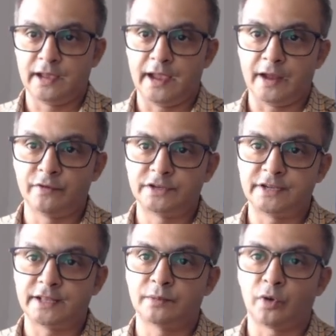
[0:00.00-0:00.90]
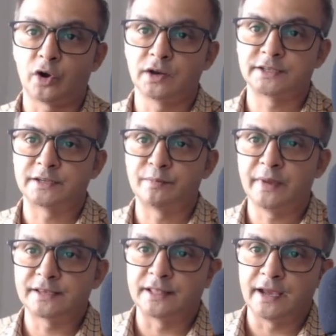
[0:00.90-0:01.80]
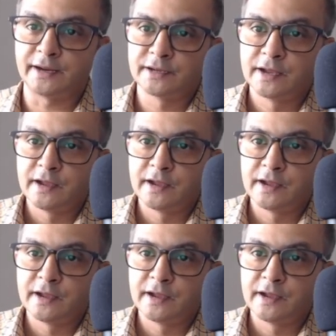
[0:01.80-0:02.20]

and we take the modulus, it means that